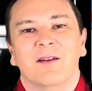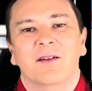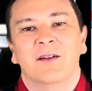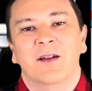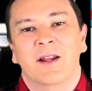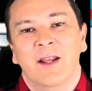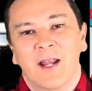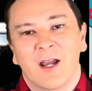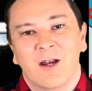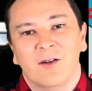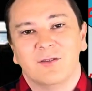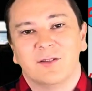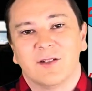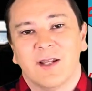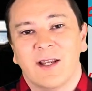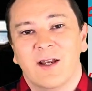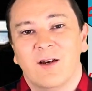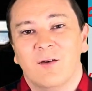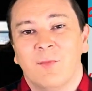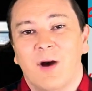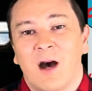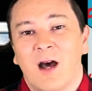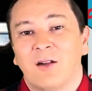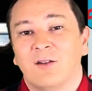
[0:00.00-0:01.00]

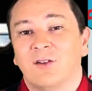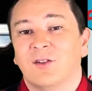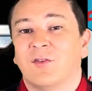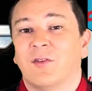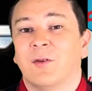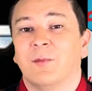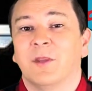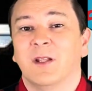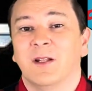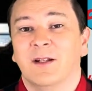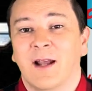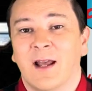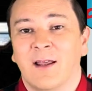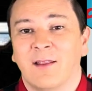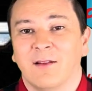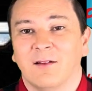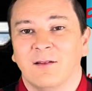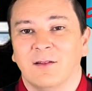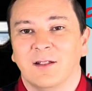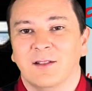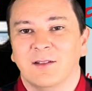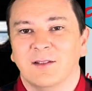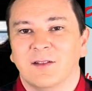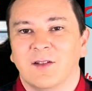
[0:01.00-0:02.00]
Neo-scale models from the
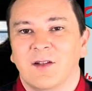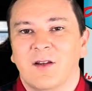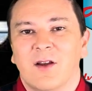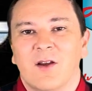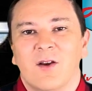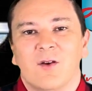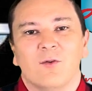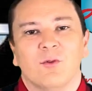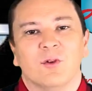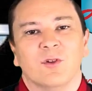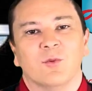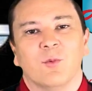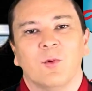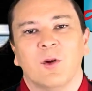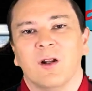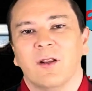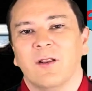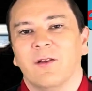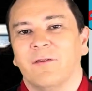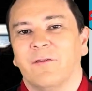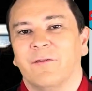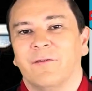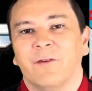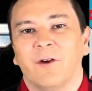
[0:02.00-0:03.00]
Netherlands was one
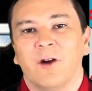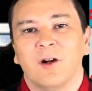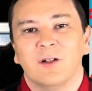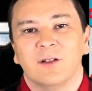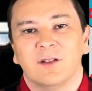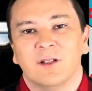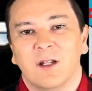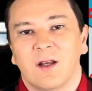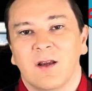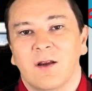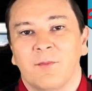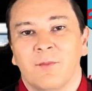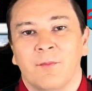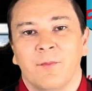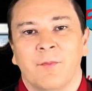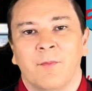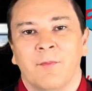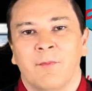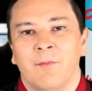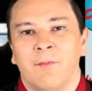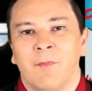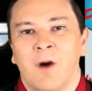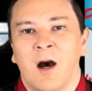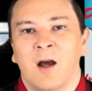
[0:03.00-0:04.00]
of the first
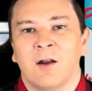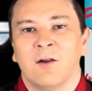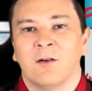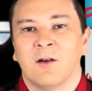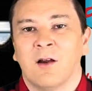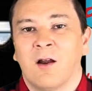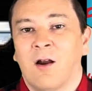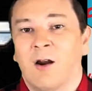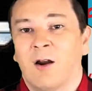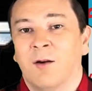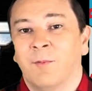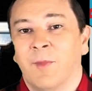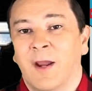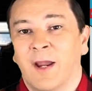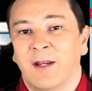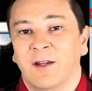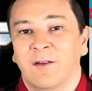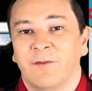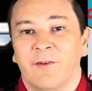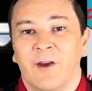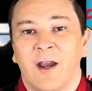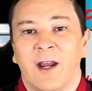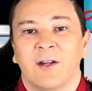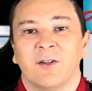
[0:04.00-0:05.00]
model car
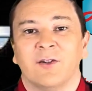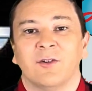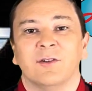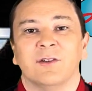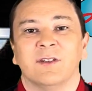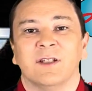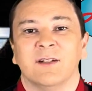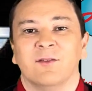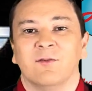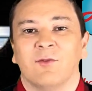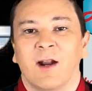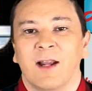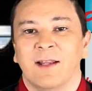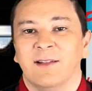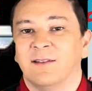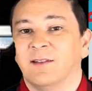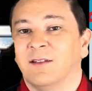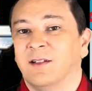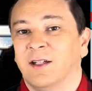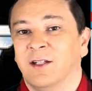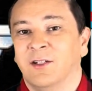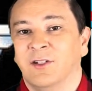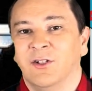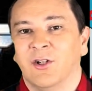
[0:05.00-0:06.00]
manufacturers in
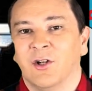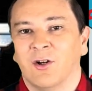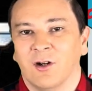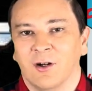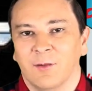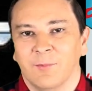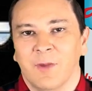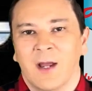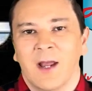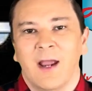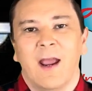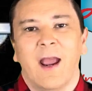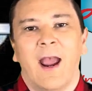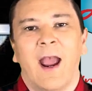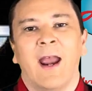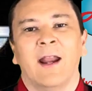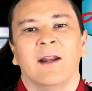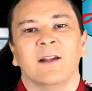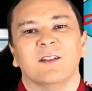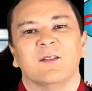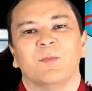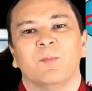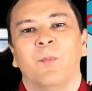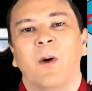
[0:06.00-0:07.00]
resin in Europe
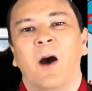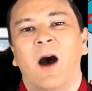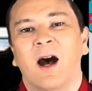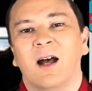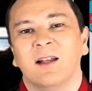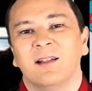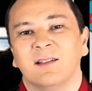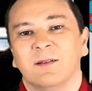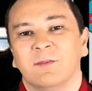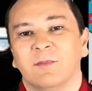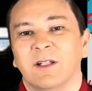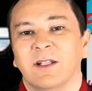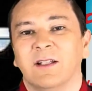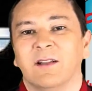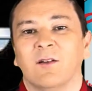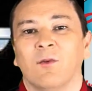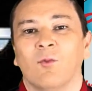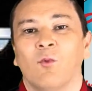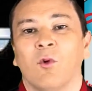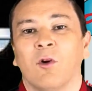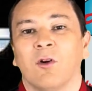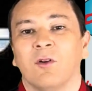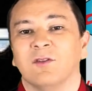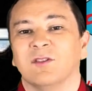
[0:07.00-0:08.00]
and is possibly the
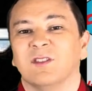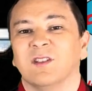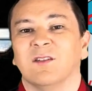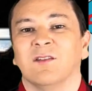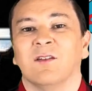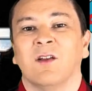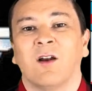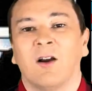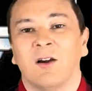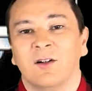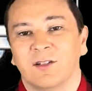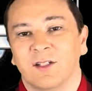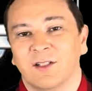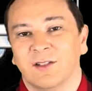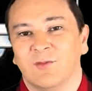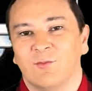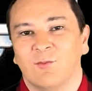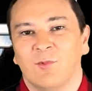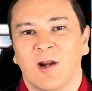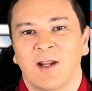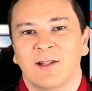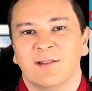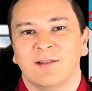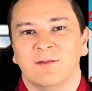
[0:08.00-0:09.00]
world's largest
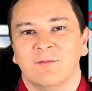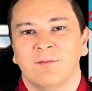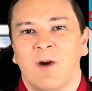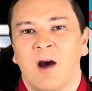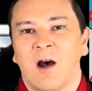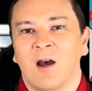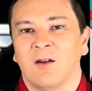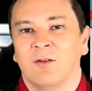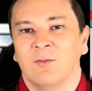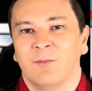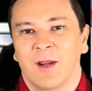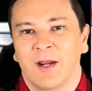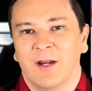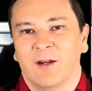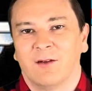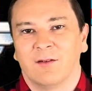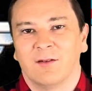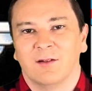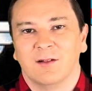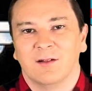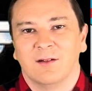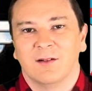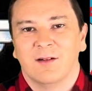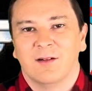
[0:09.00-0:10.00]
resin model maker.